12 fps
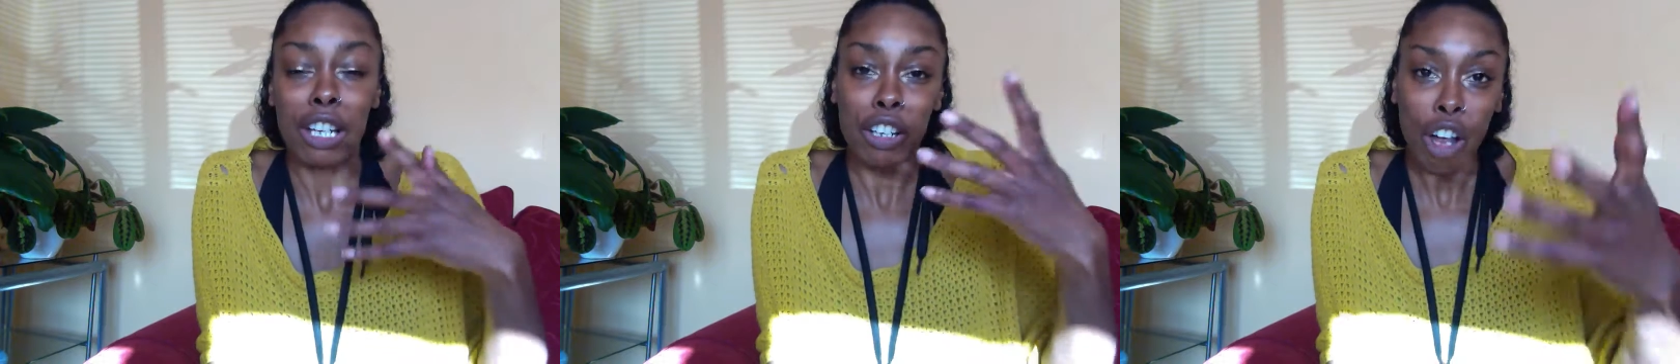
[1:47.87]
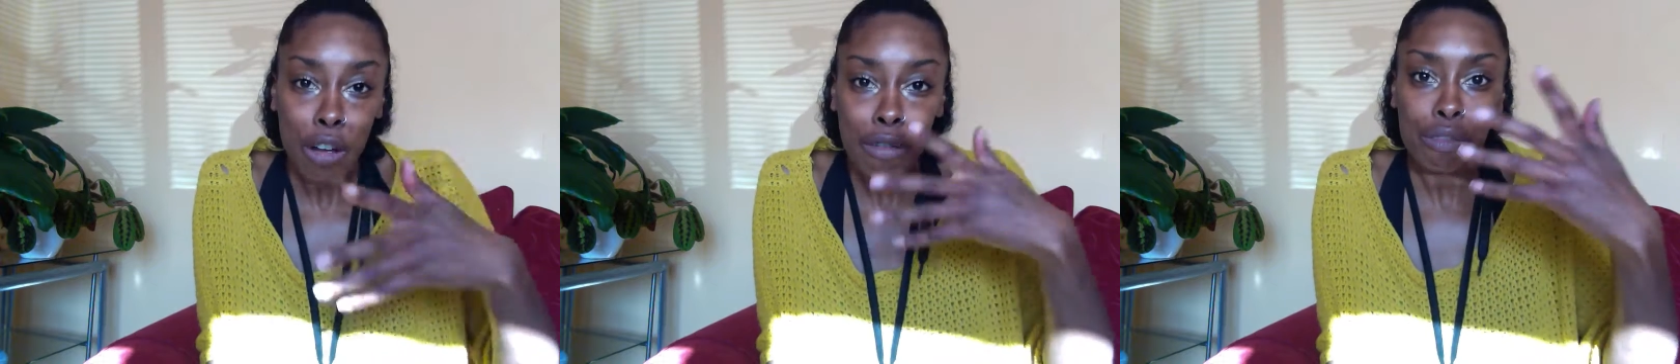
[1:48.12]

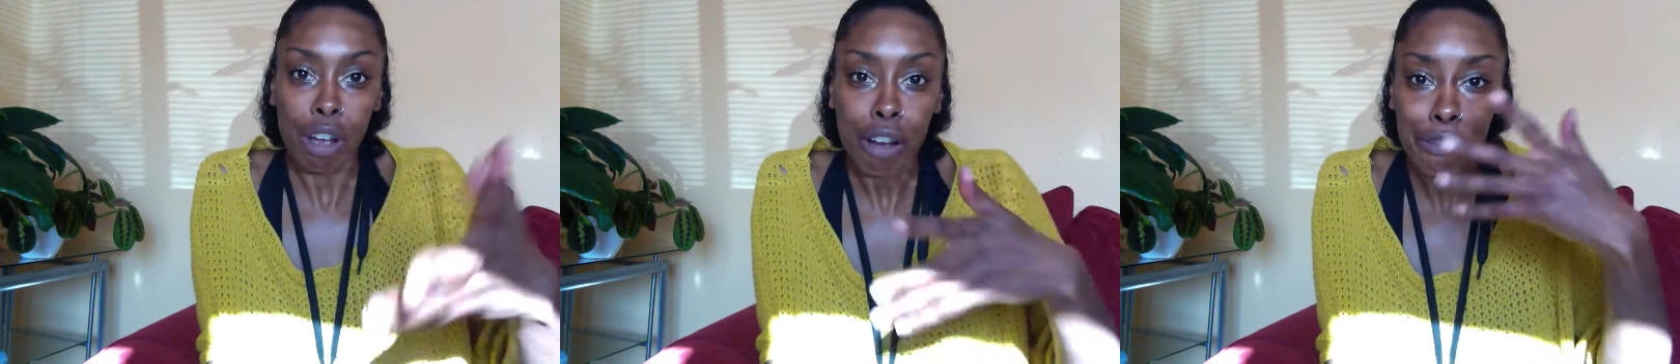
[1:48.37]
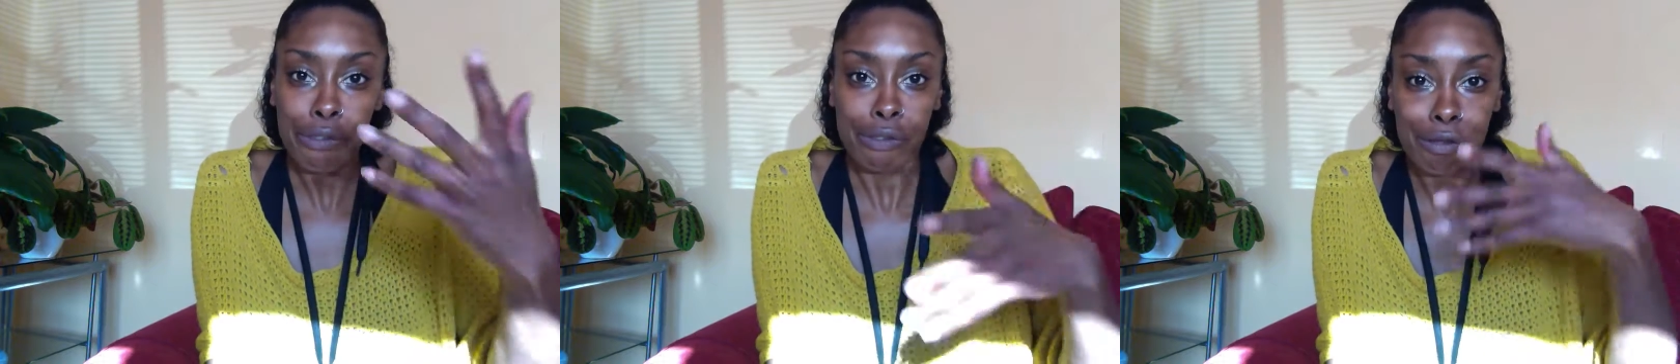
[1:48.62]
Go
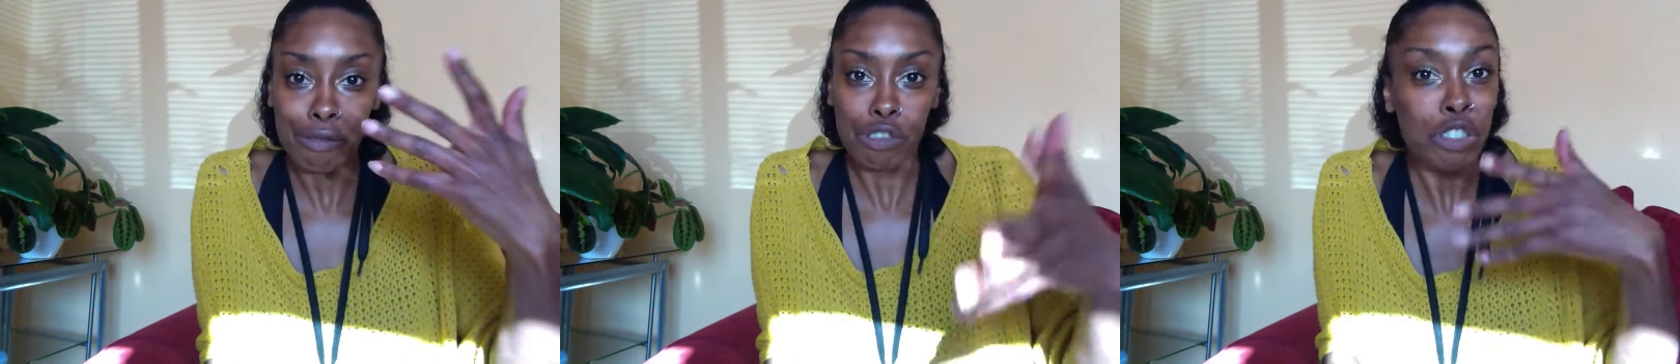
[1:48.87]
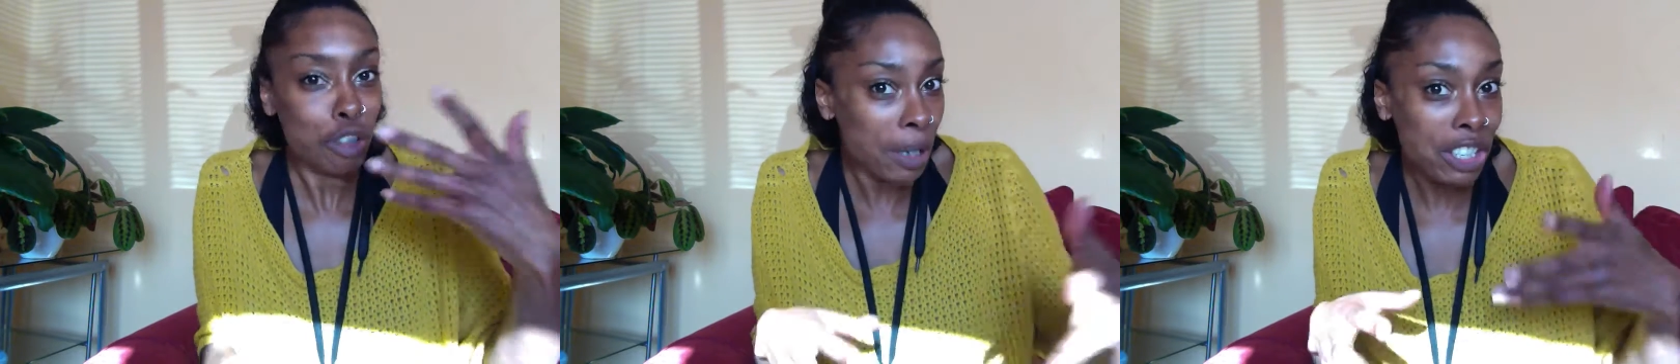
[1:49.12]

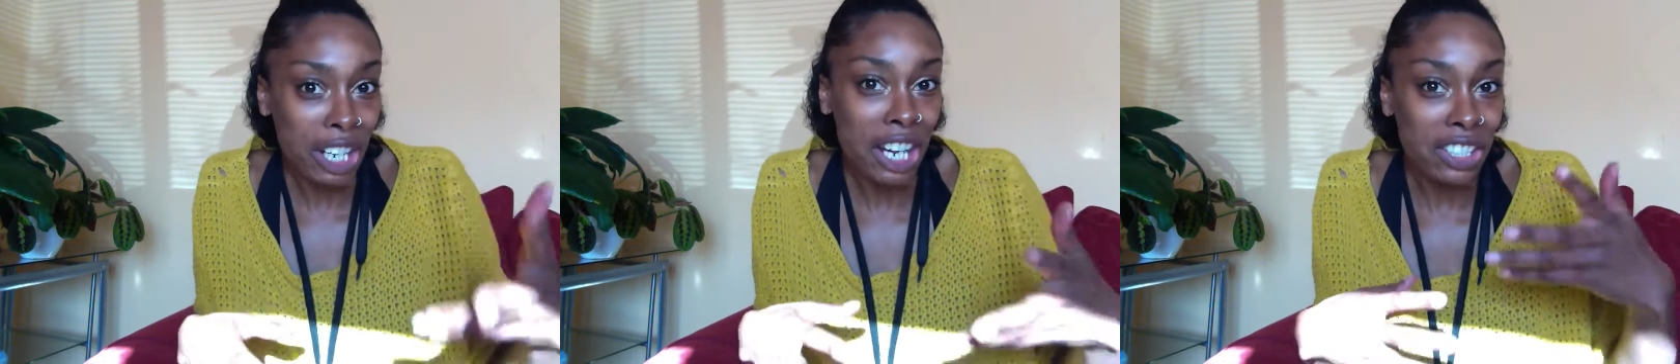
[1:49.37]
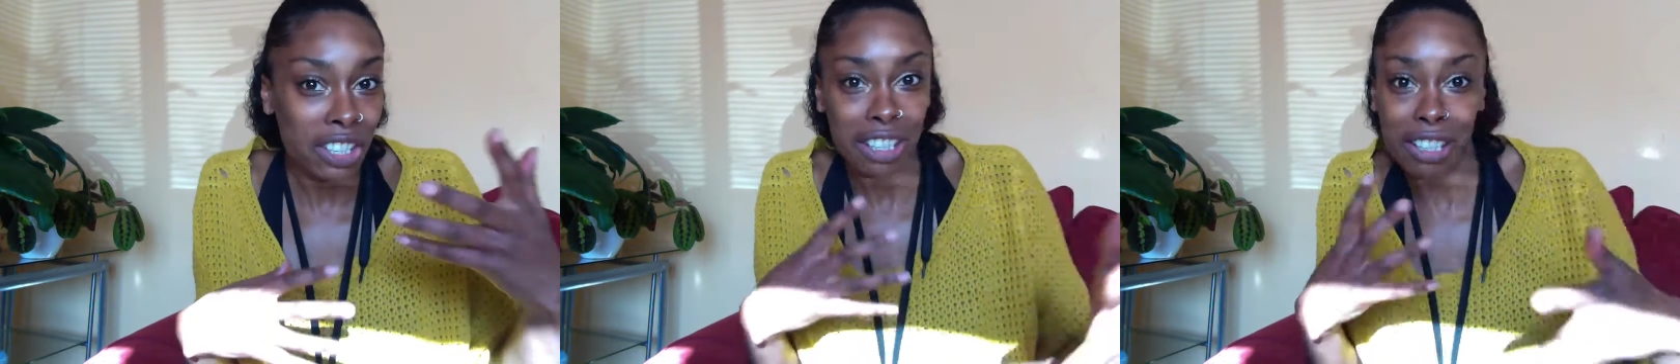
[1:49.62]
use
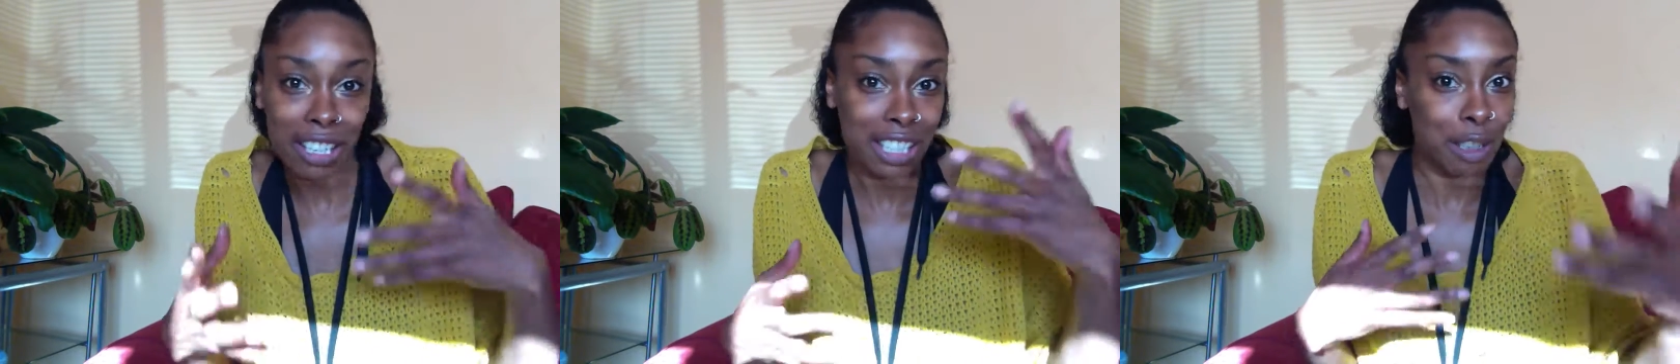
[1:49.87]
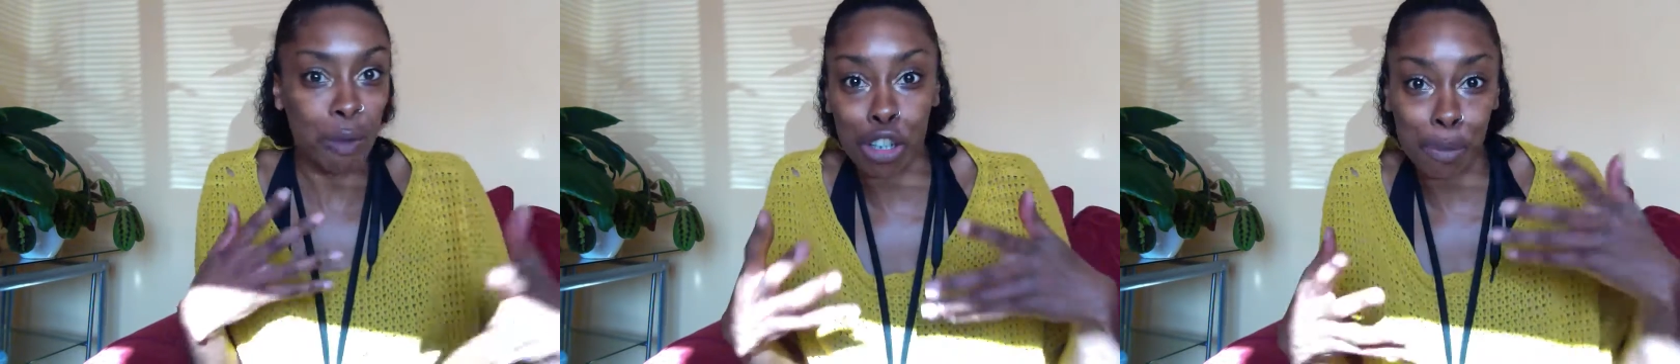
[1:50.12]
imagination and
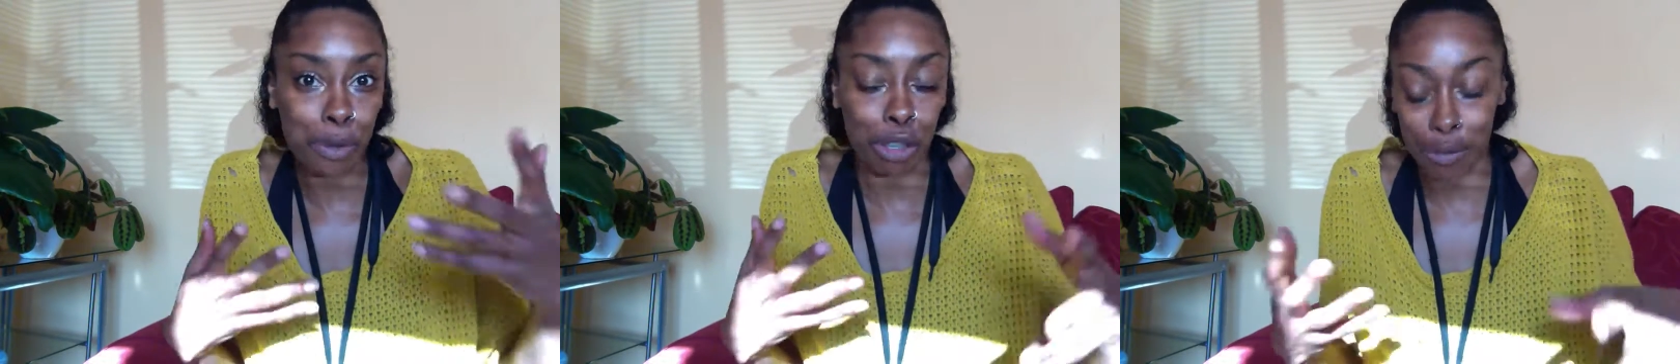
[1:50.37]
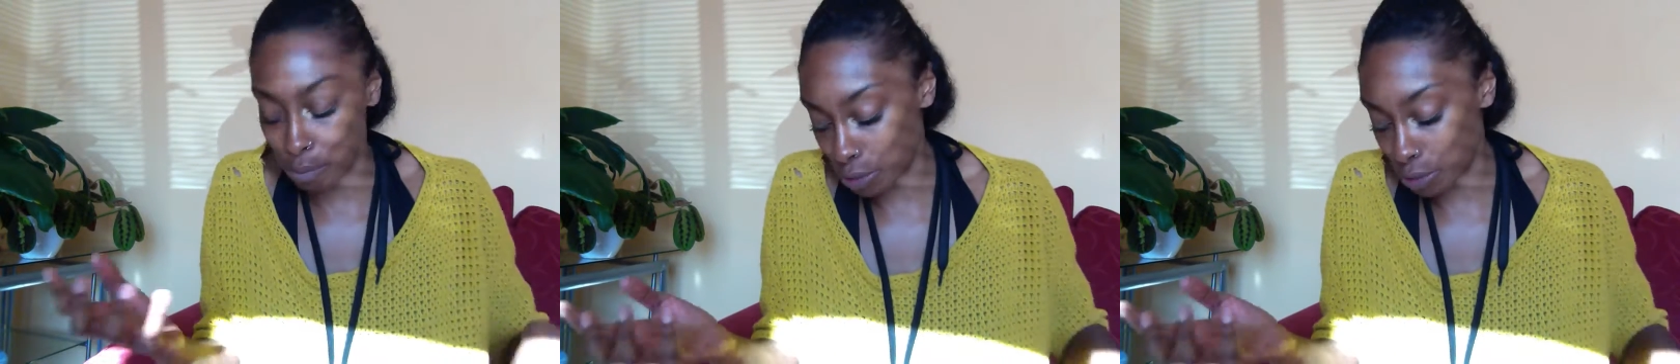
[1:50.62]
see what comes up.